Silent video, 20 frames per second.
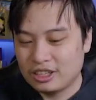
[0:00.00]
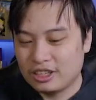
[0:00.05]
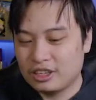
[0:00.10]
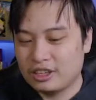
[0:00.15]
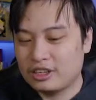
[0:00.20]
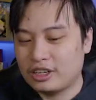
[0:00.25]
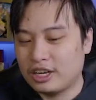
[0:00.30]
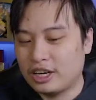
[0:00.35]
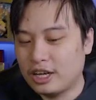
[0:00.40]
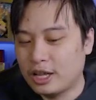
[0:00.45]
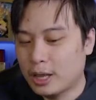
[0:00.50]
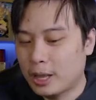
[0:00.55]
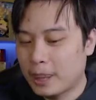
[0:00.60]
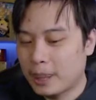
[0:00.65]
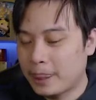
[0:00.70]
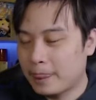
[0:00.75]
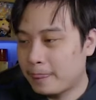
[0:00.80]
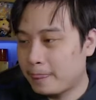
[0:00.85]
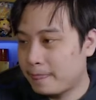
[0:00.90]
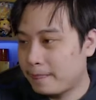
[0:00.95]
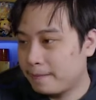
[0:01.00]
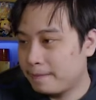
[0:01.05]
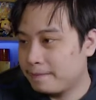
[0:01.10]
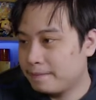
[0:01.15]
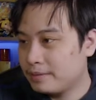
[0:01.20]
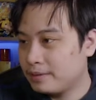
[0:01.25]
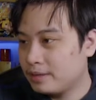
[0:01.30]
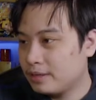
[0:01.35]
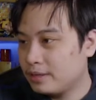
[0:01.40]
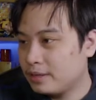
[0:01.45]
Okay,
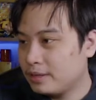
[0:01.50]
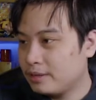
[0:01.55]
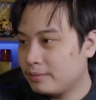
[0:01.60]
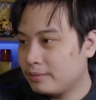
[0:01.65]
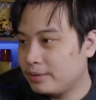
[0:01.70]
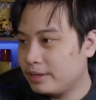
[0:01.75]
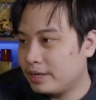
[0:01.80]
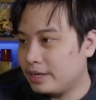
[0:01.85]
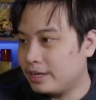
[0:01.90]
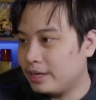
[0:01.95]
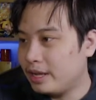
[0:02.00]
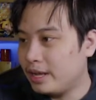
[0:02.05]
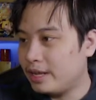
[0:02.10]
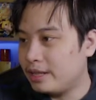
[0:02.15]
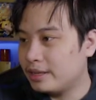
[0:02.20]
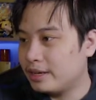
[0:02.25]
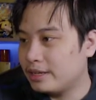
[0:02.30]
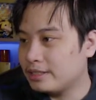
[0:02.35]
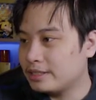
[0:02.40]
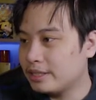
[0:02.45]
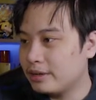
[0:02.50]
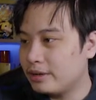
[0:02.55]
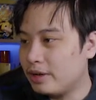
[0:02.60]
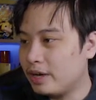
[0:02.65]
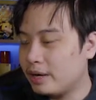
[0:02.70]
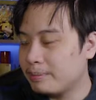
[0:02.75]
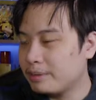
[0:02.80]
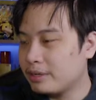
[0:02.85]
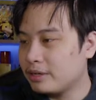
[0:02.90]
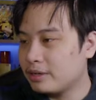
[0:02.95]
get a nice little
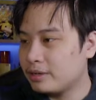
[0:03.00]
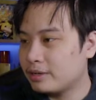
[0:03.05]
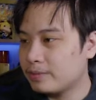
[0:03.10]
Hopper,